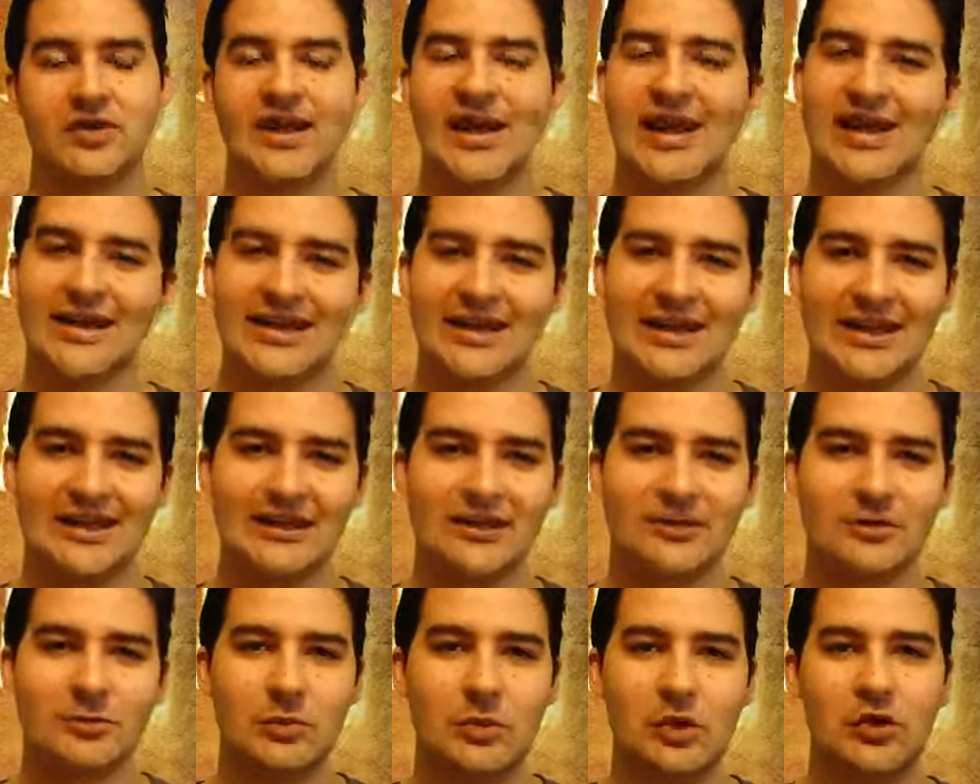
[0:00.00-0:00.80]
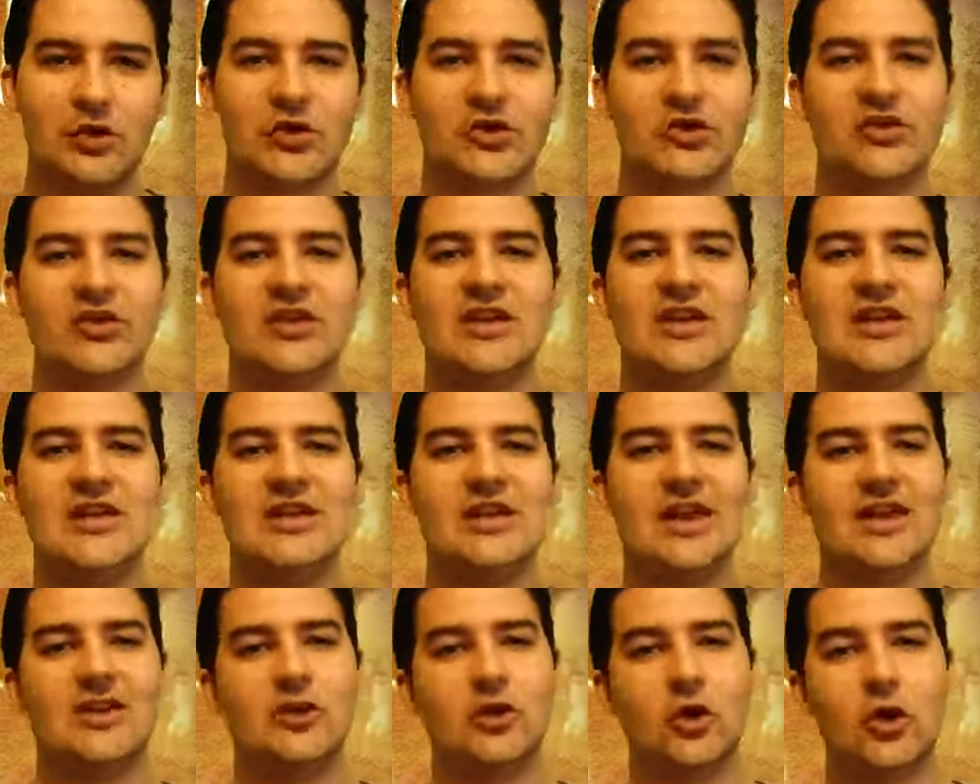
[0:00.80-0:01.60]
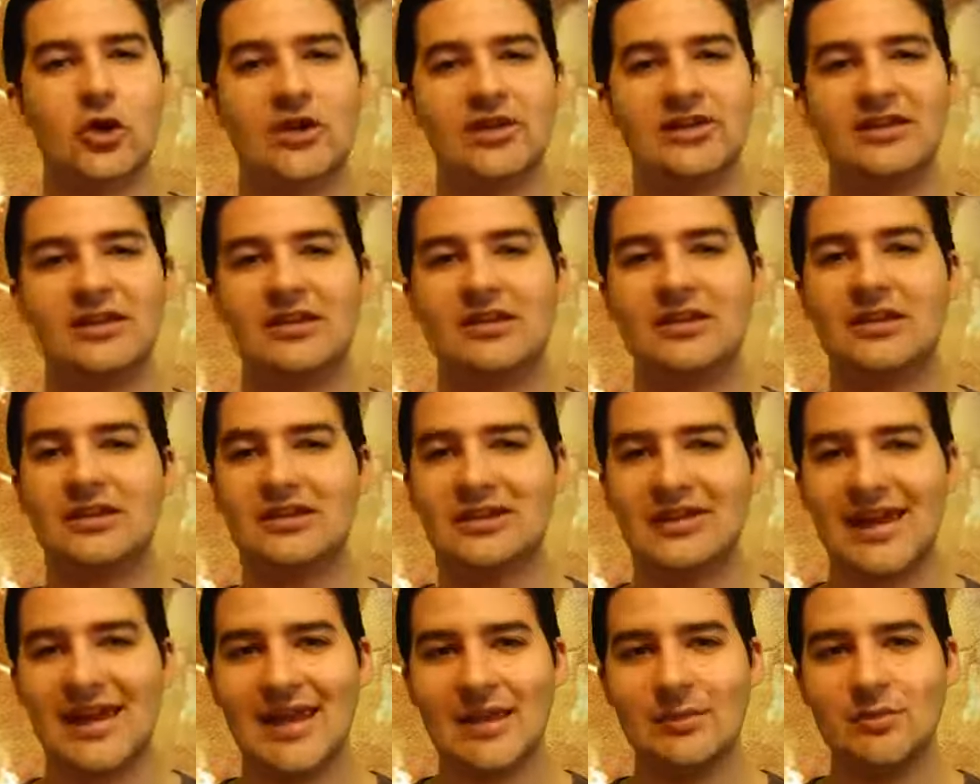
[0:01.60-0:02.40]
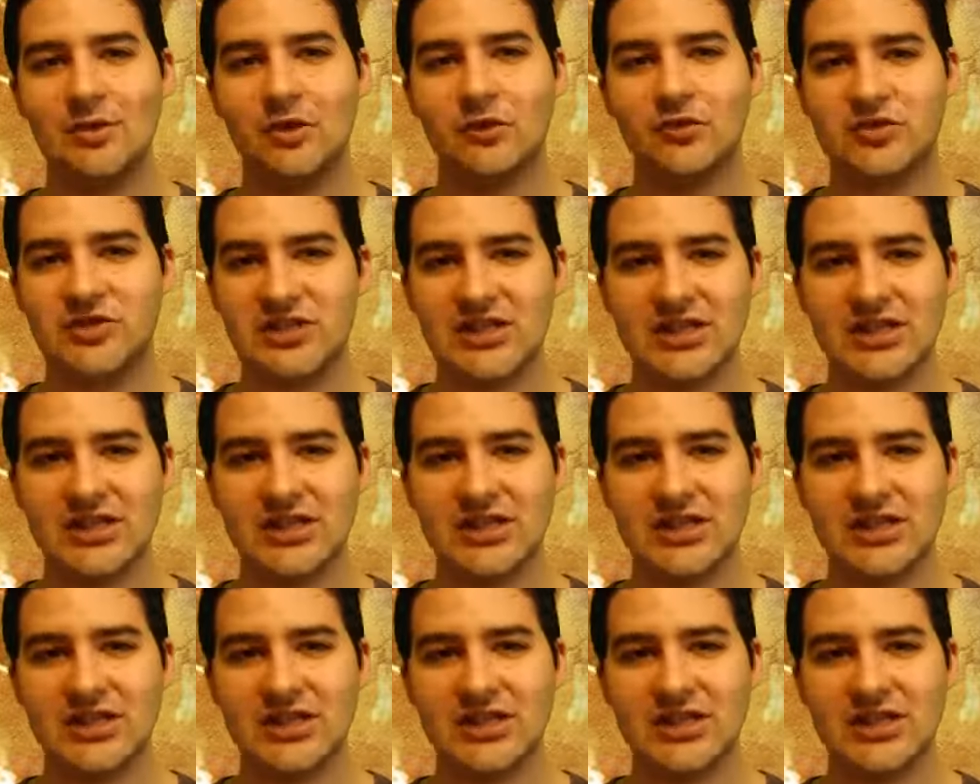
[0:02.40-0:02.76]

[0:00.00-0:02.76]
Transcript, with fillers: And in His mercy, He anointed the name of